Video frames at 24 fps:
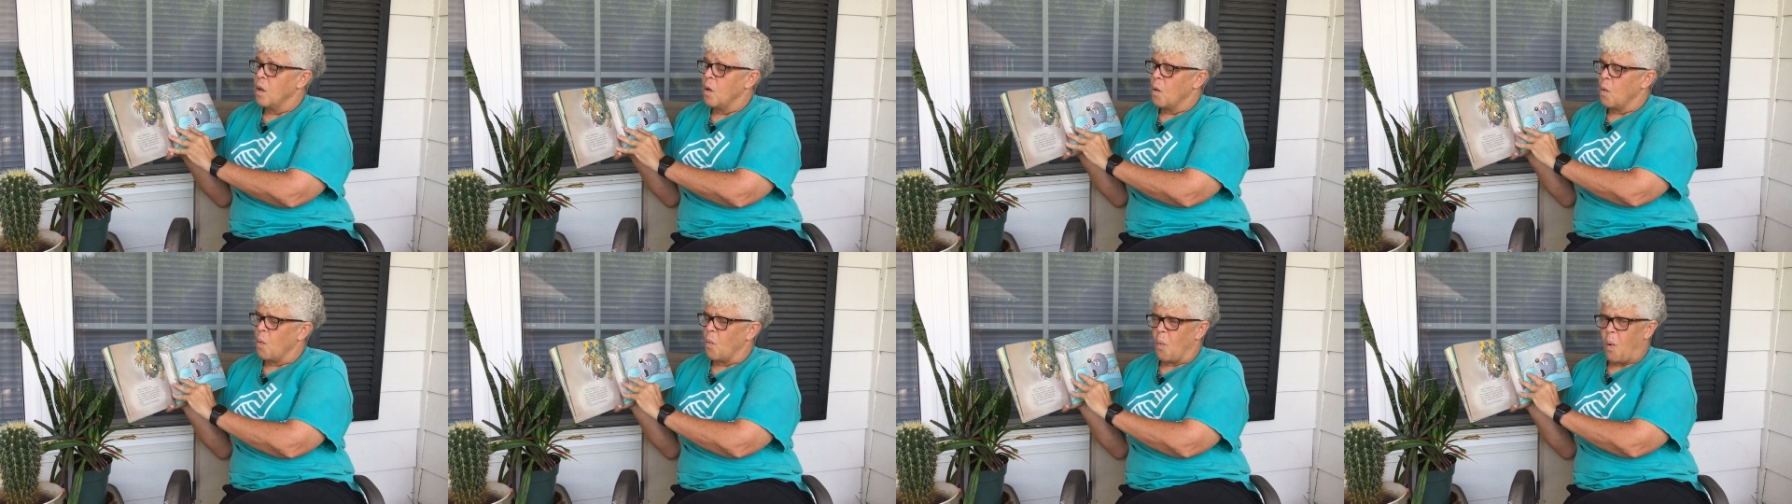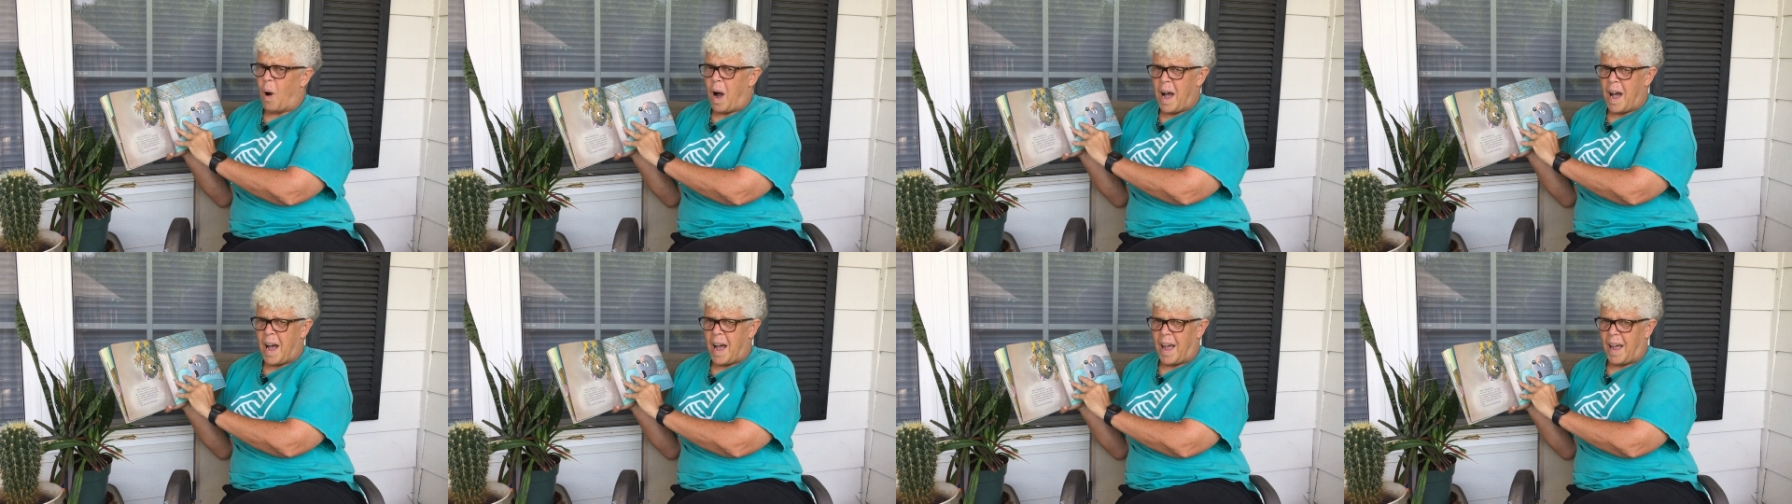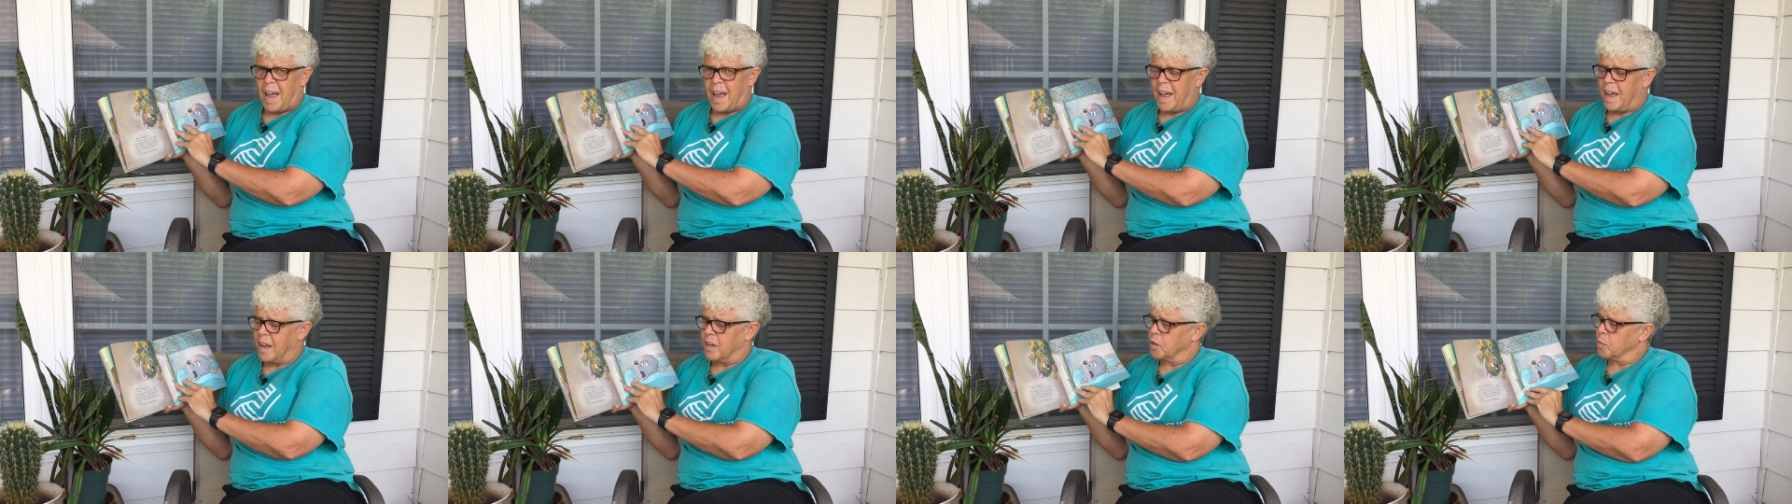Why?
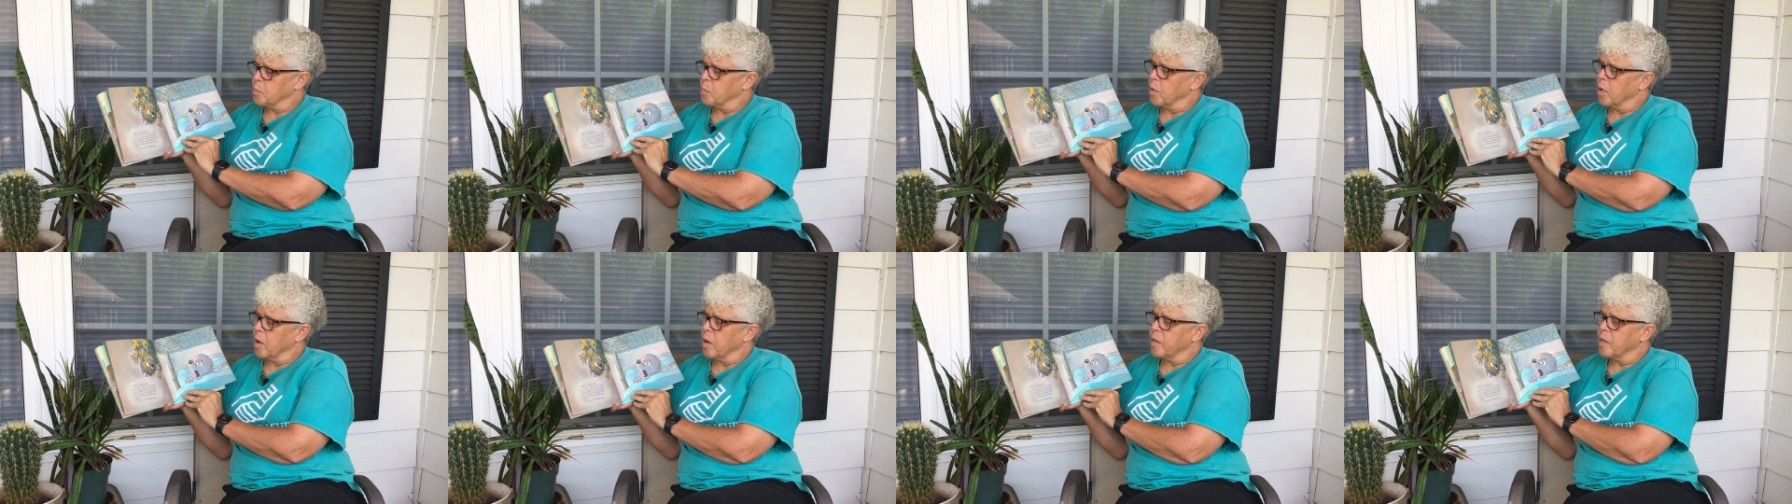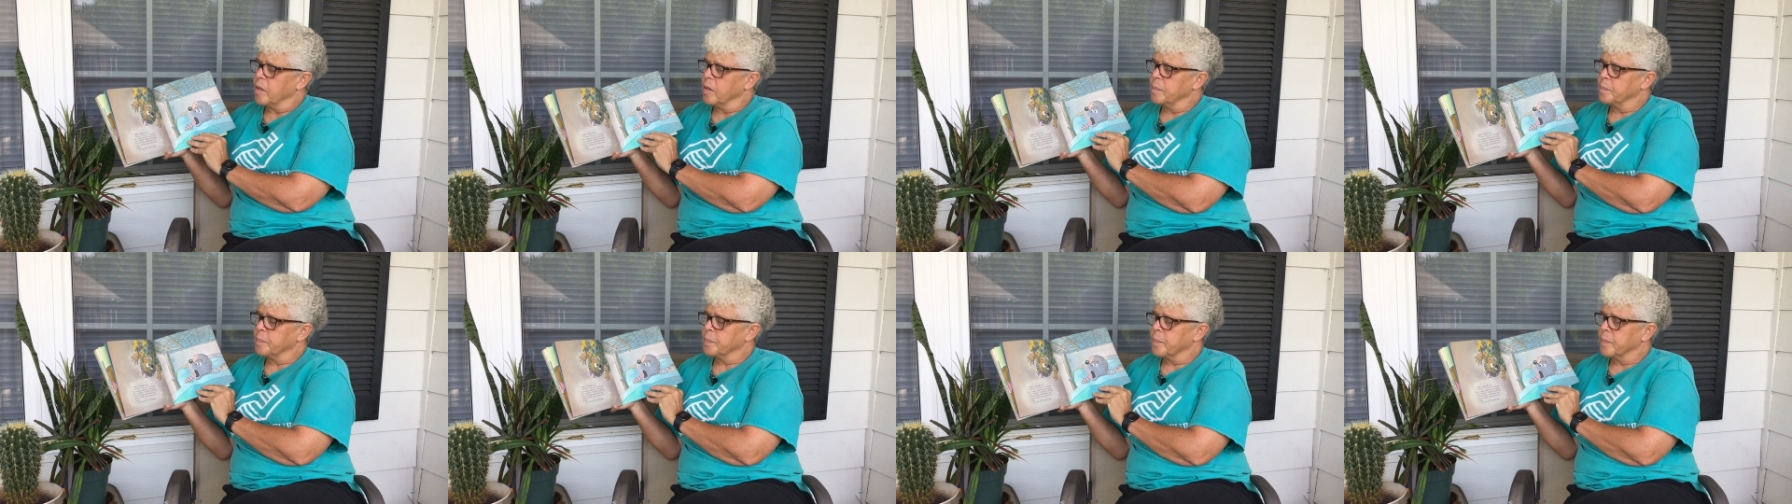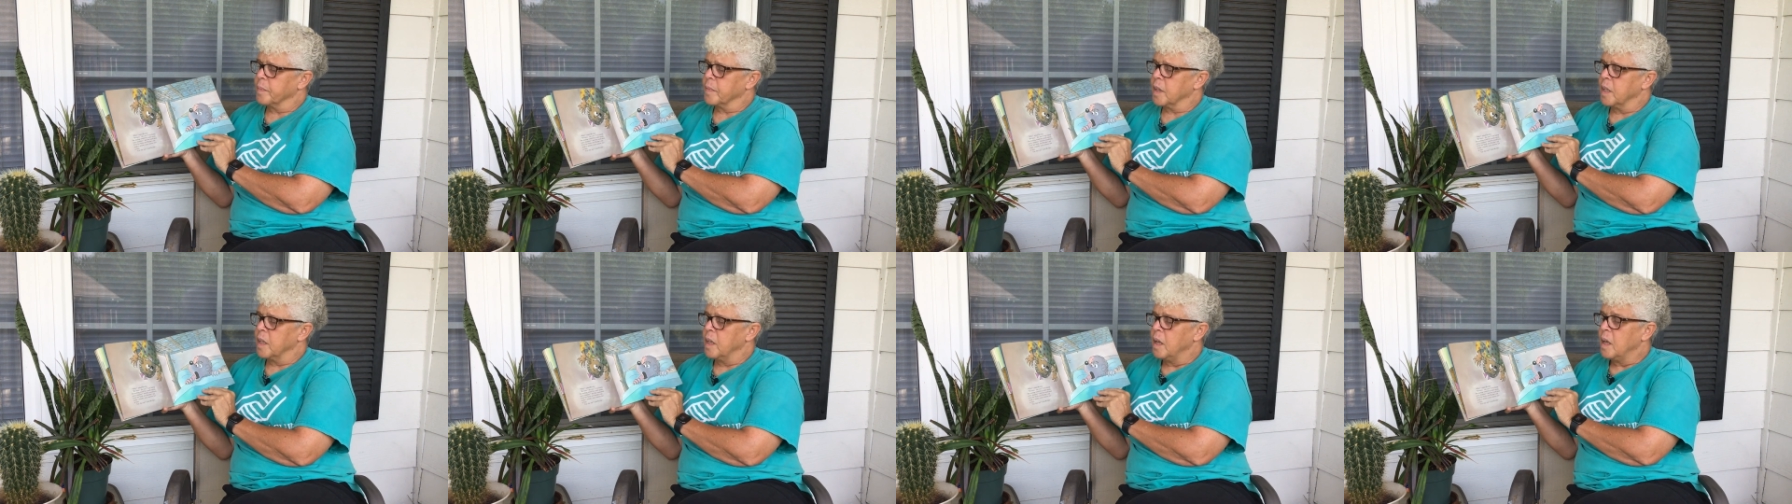asked brother.
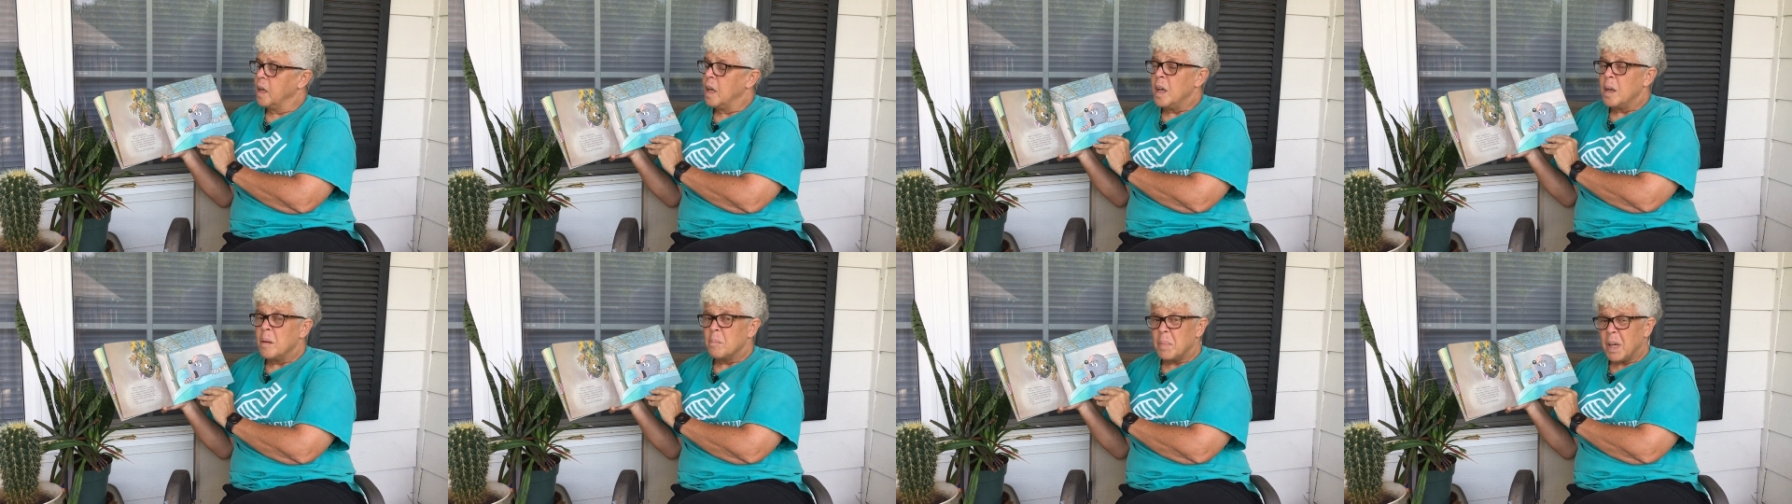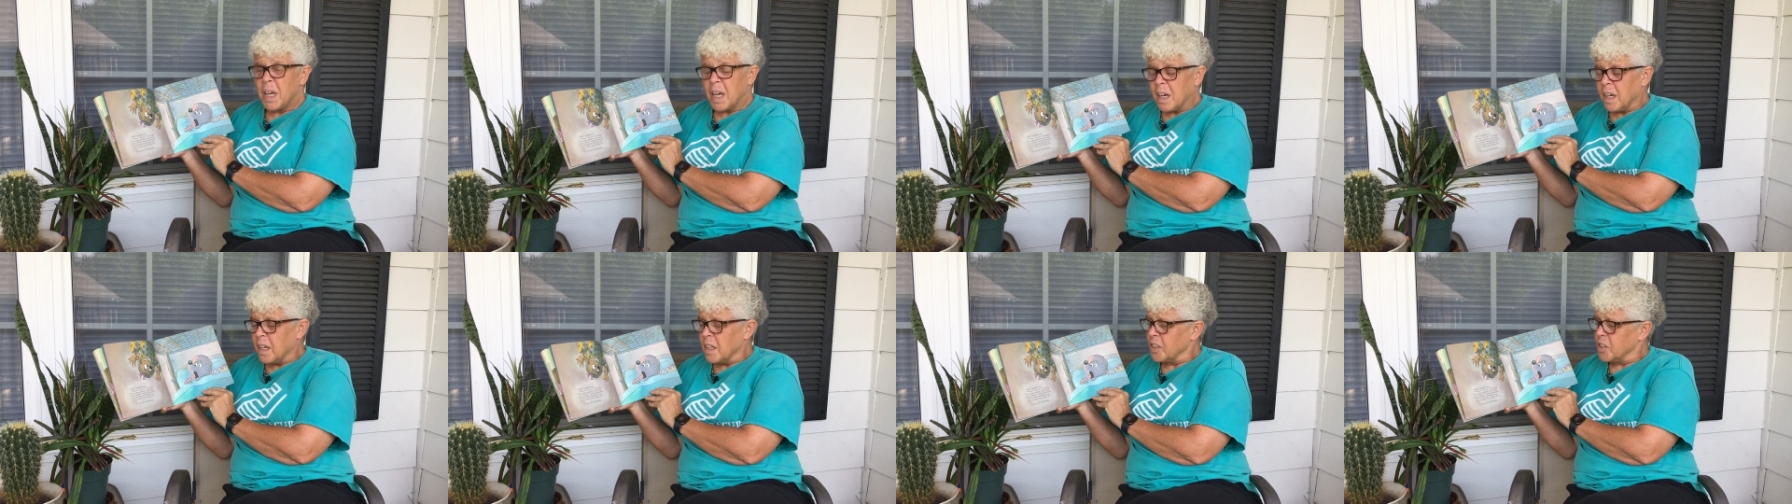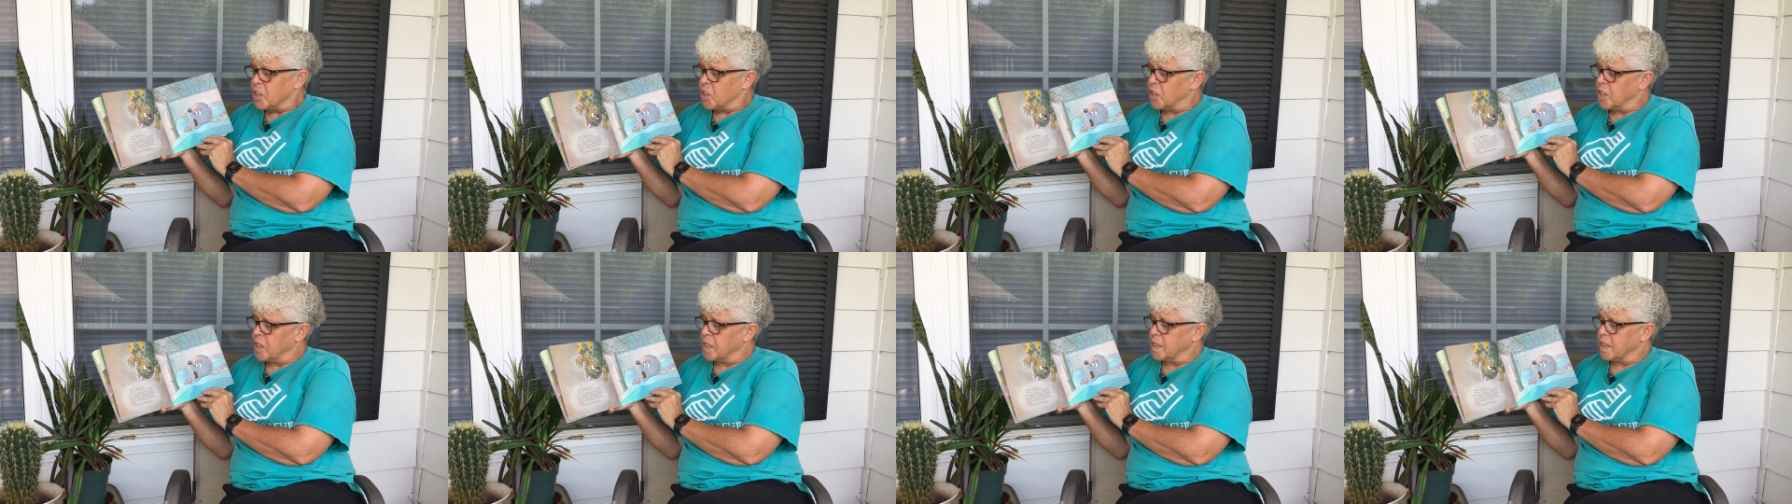
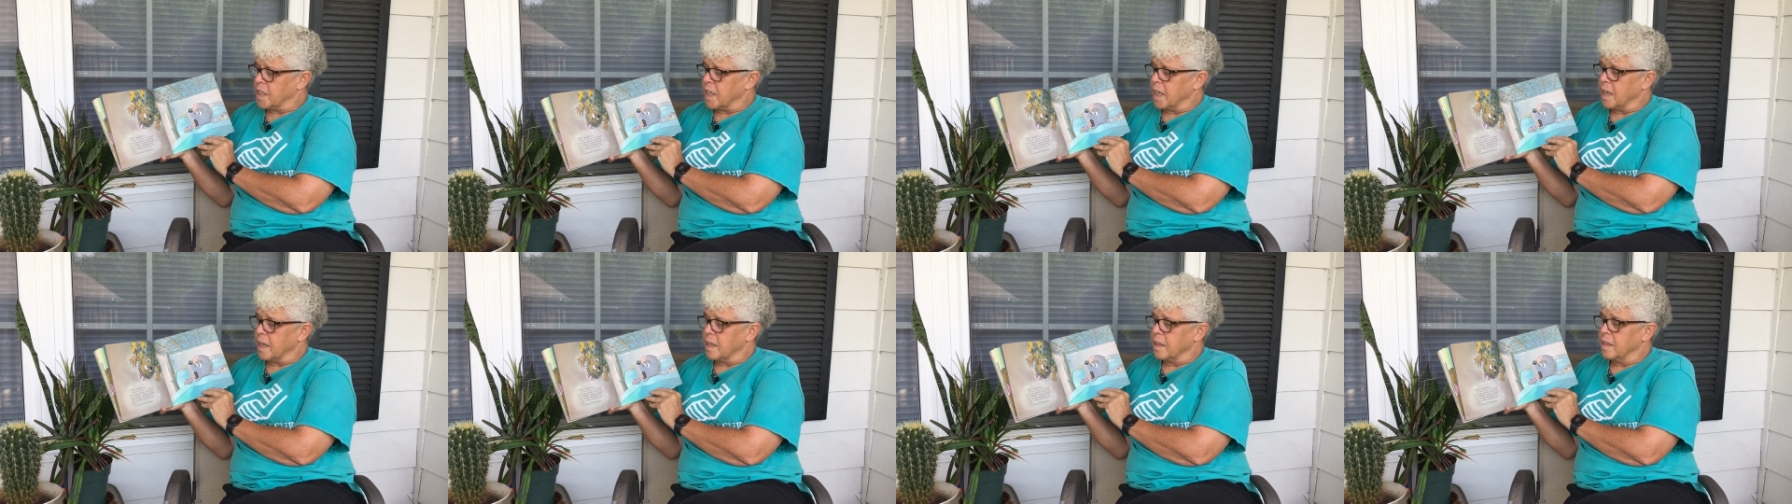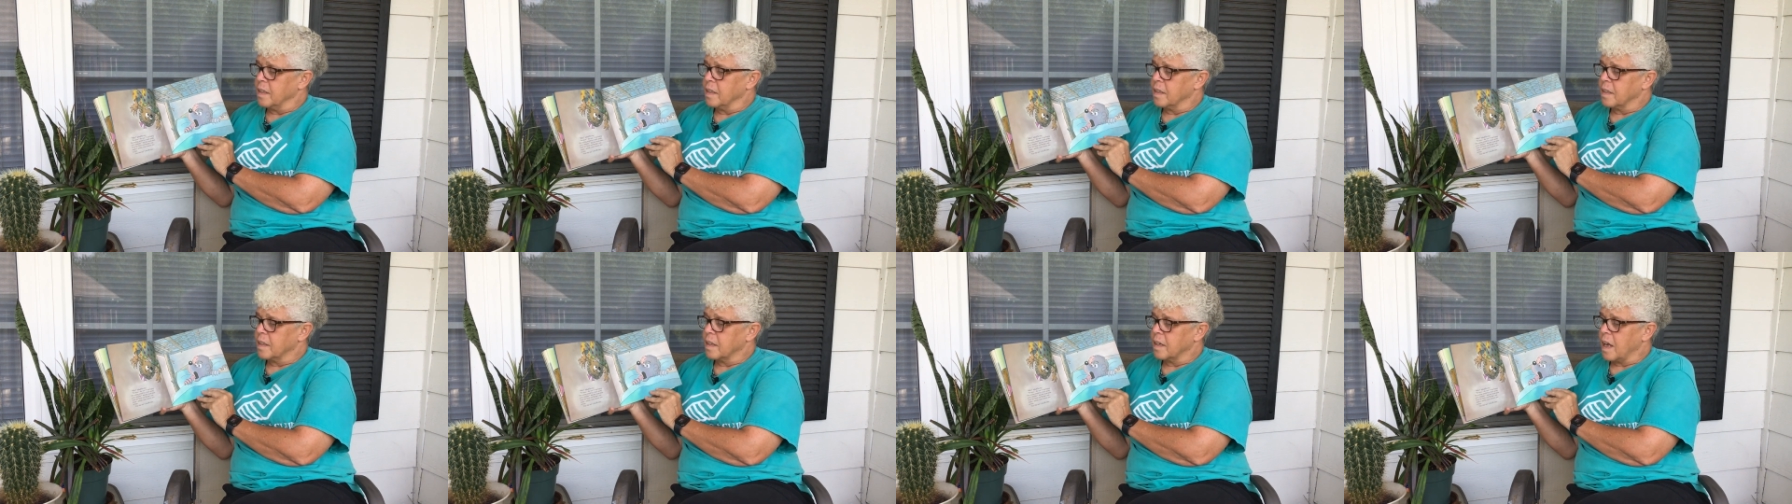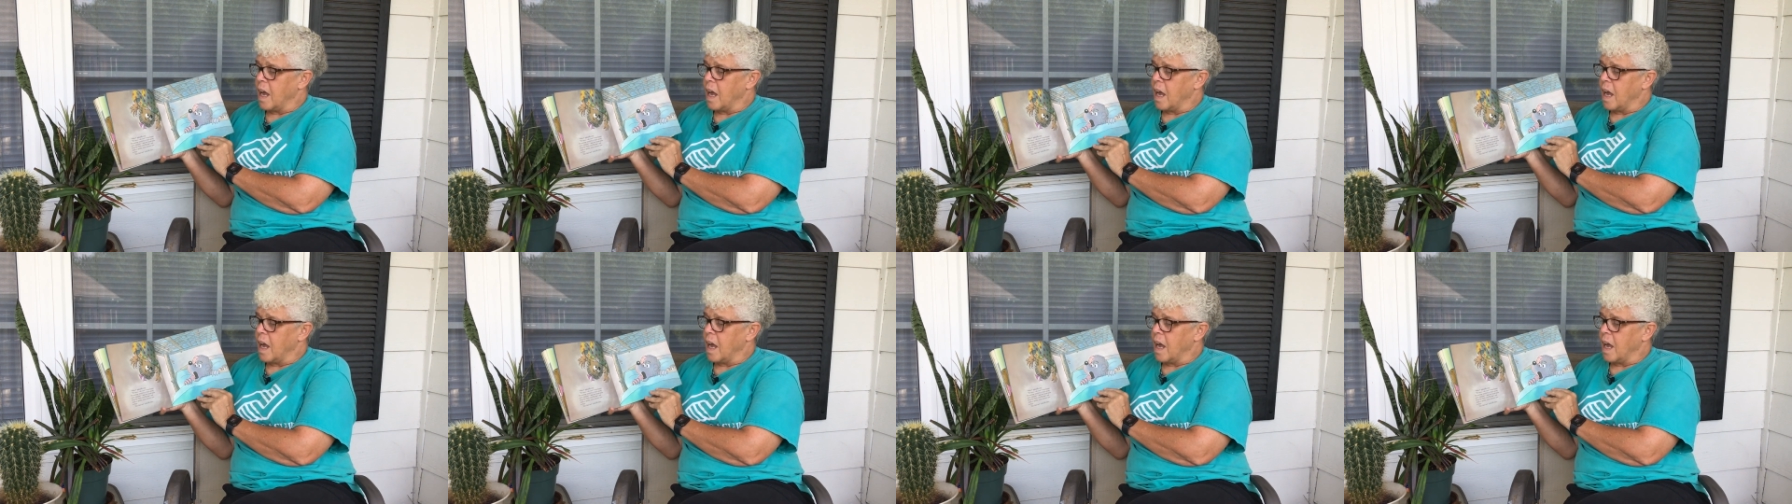Because, she said,